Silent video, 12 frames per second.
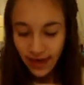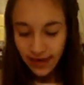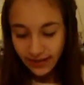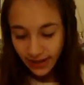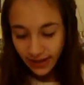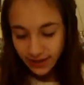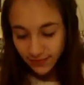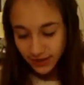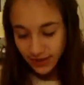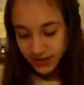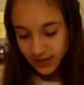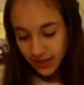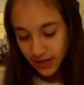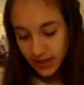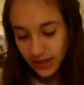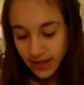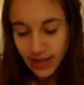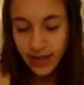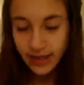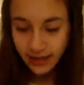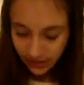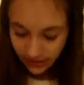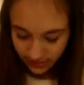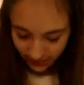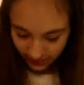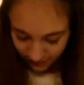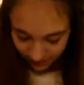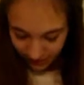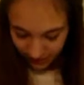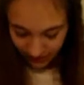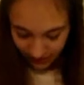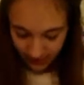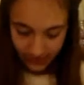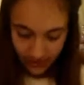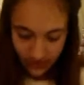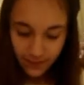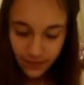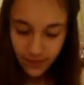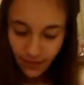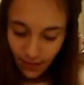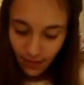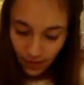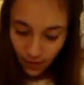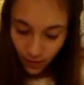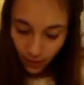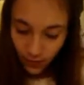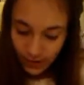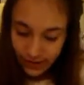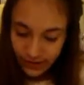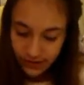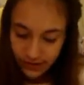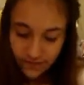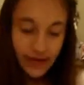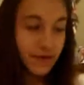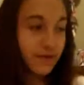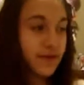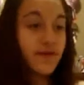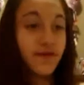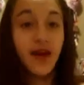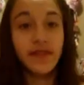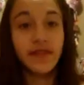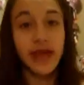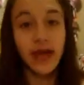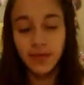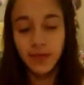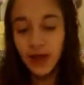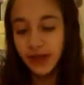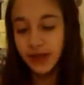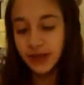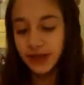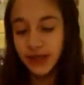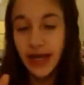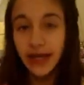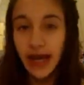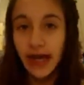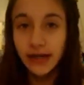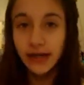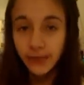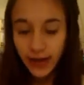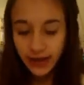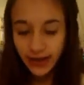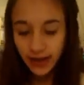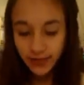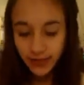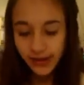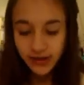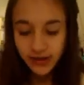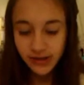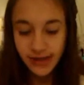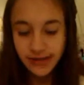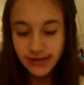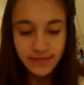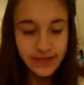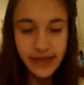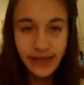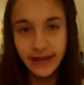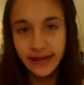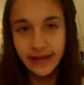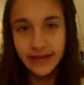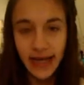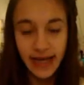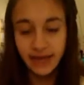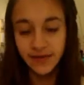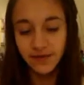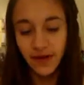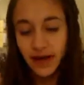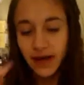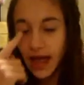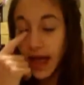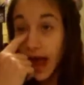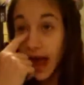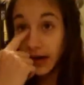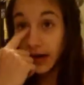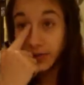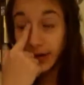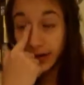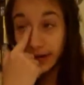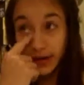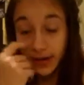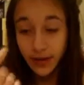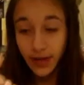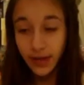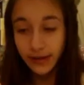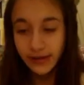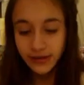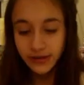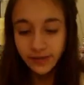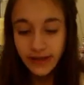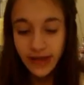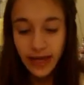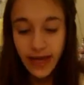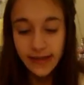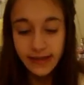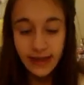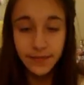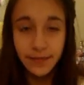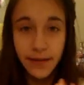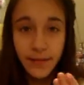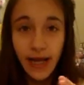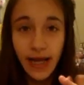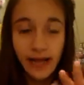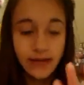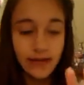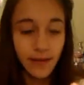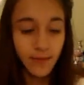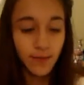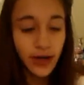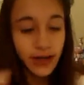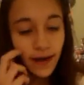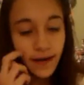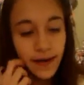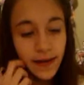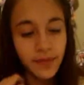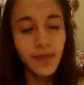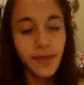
Next question is, I just have to shake this up. What is your favorite fall nail polish? And I don't wear nail polish. Guys, I'm stuck into this tag so far. I don't wear nail polish because I bite my nails. I'm working on it.